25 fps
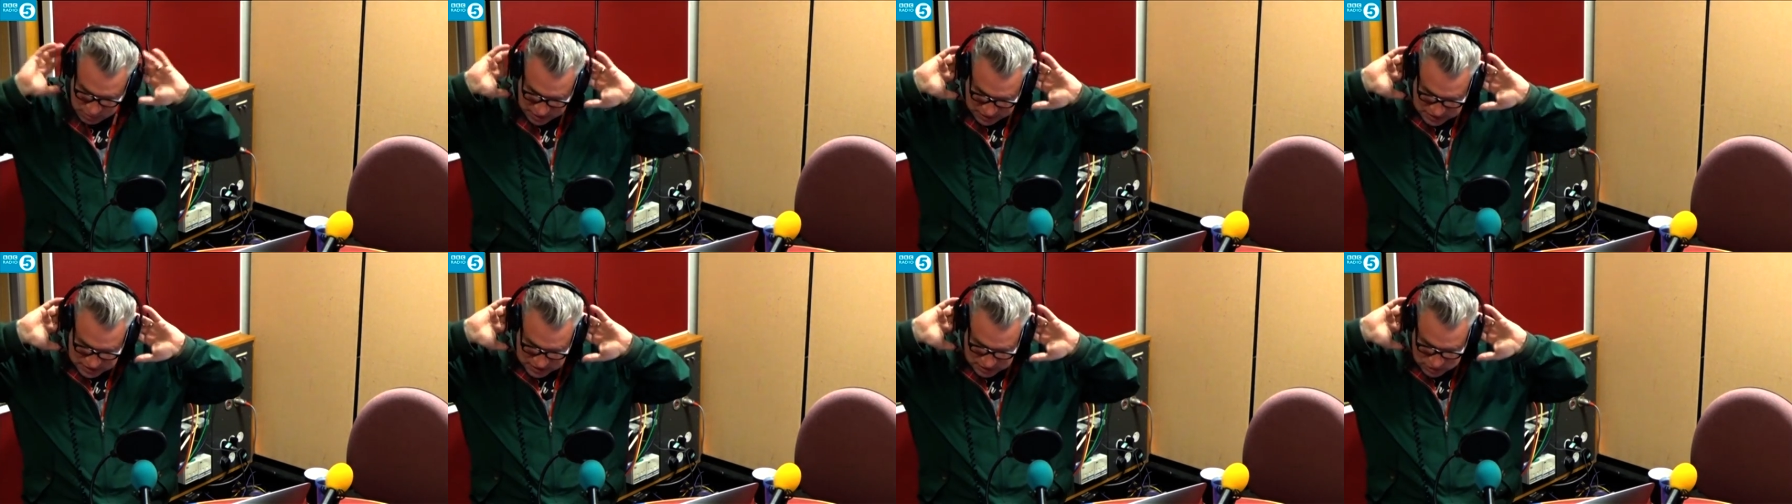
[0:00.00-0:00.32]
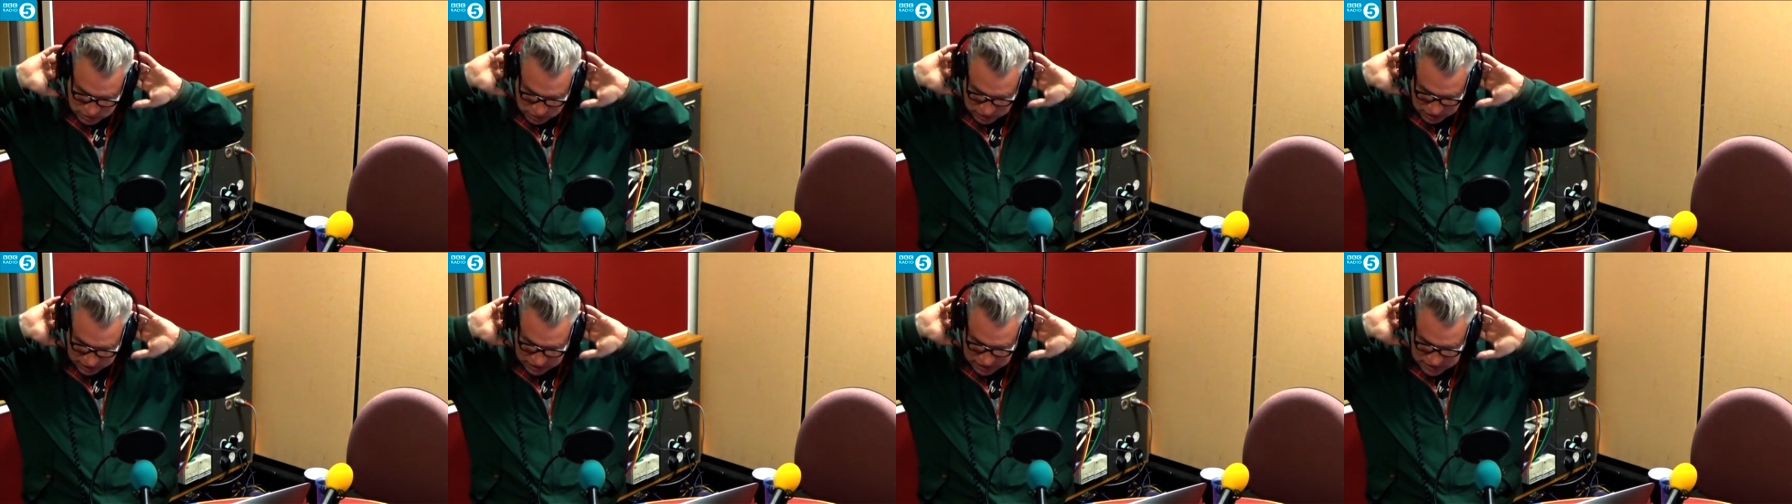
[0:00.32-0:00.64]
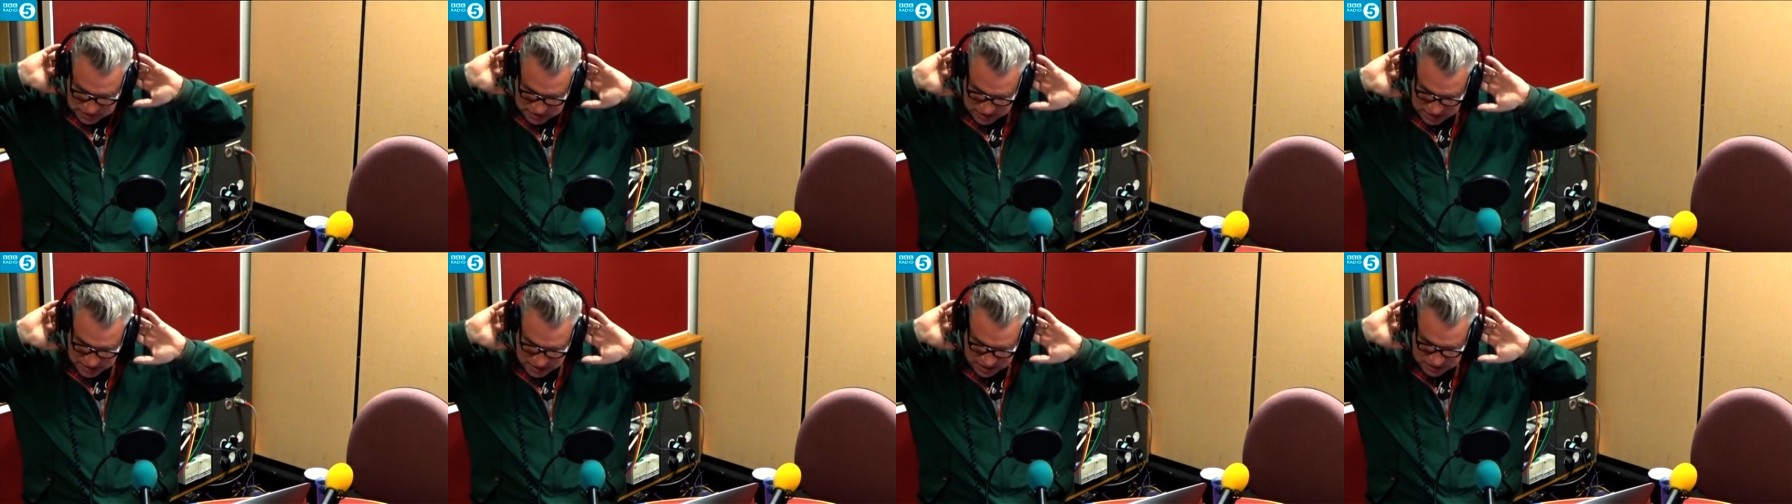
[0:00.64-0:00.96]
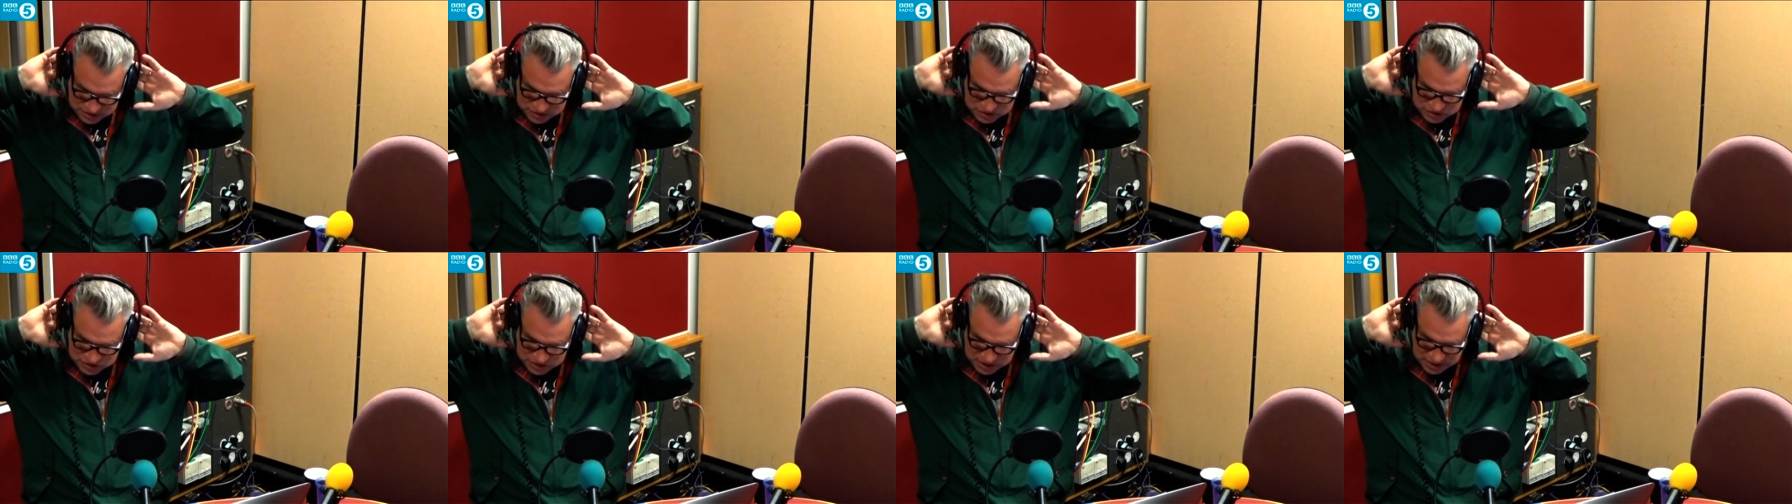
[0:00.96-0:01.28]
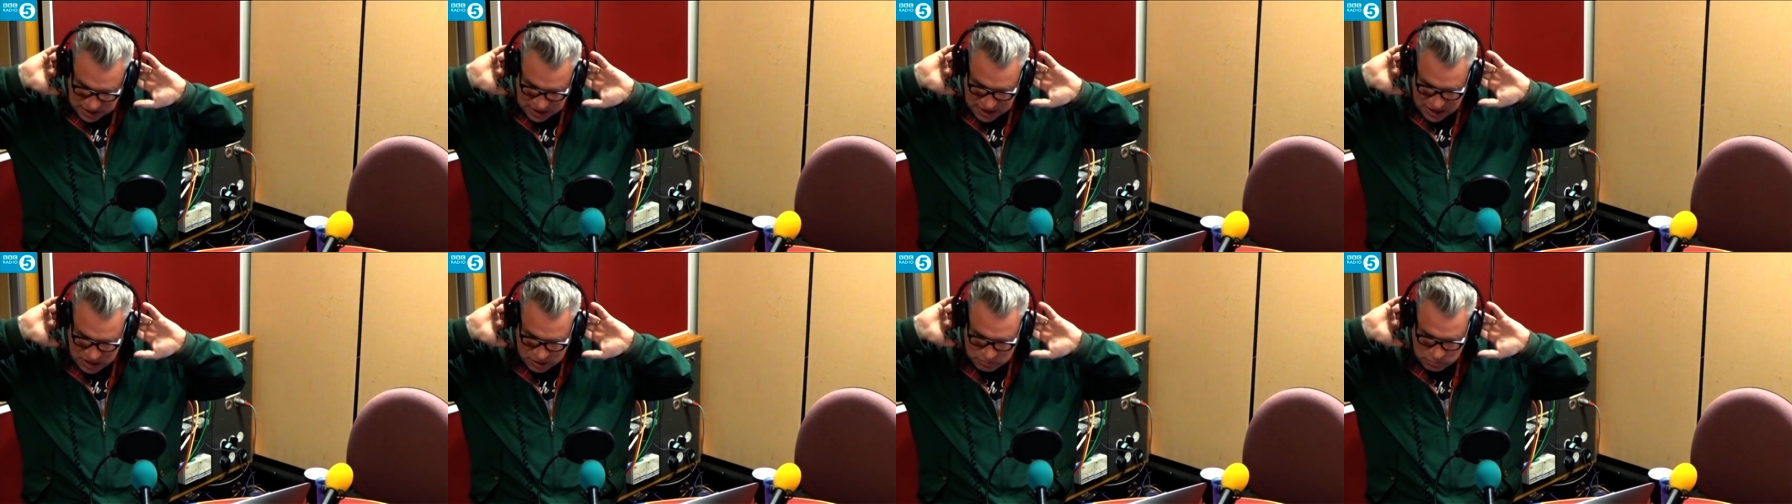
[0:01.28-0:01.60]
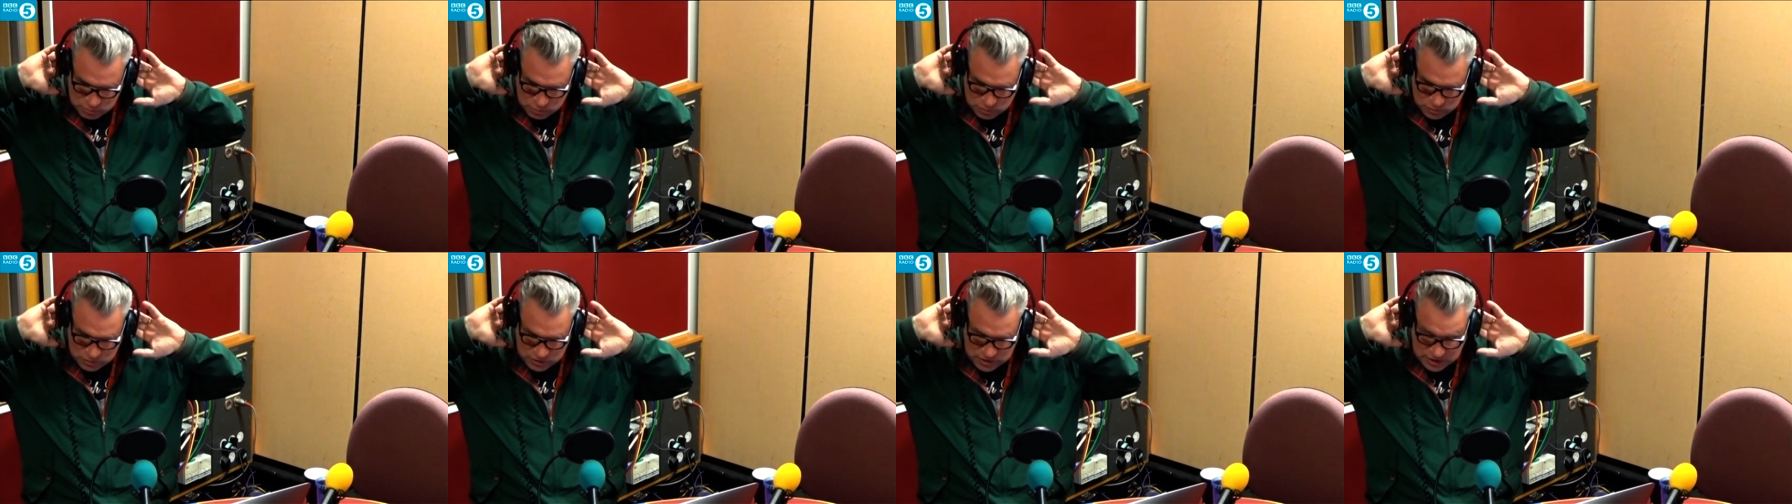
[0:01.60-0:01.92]
makes it look like his ears stick
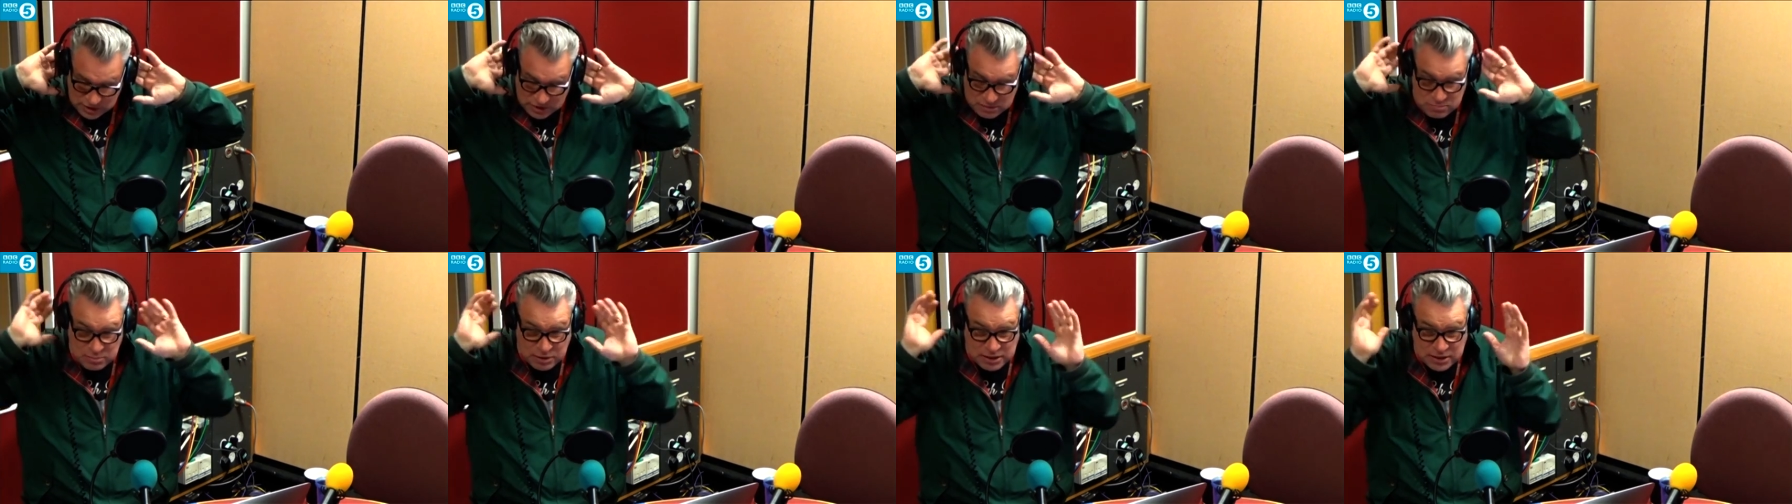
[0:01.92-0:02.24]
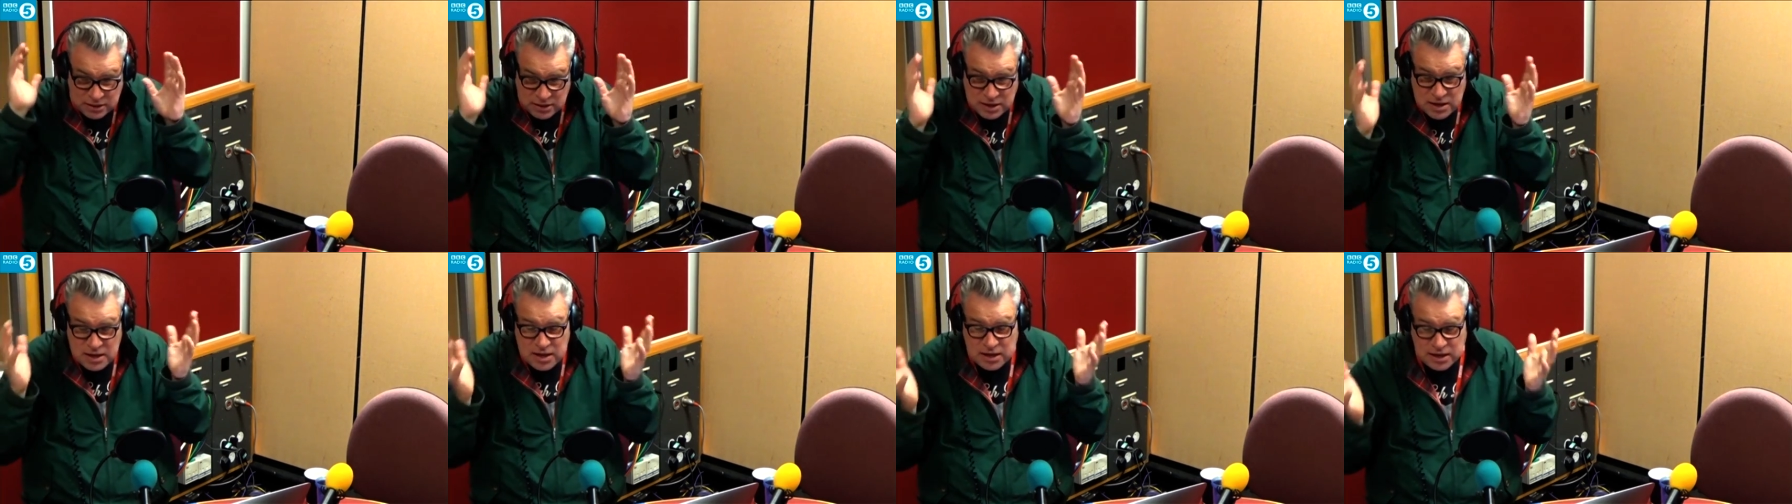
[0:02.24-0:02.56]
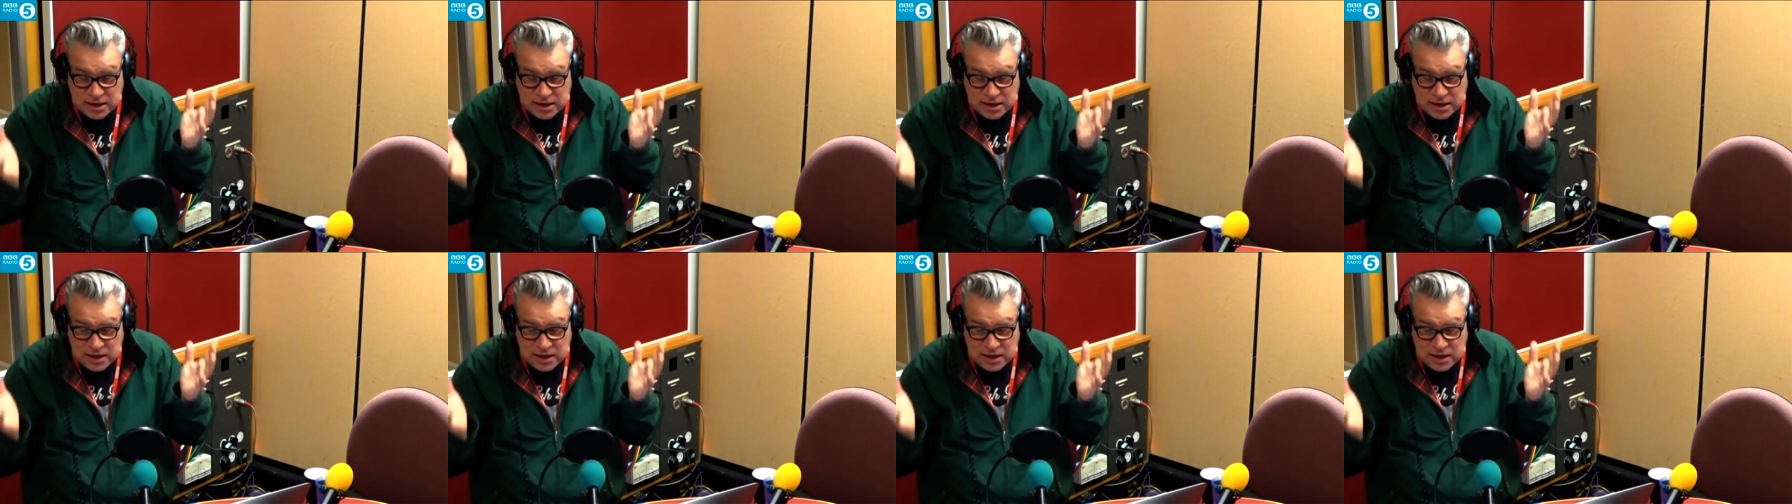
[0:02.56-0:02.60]
out more than he, he,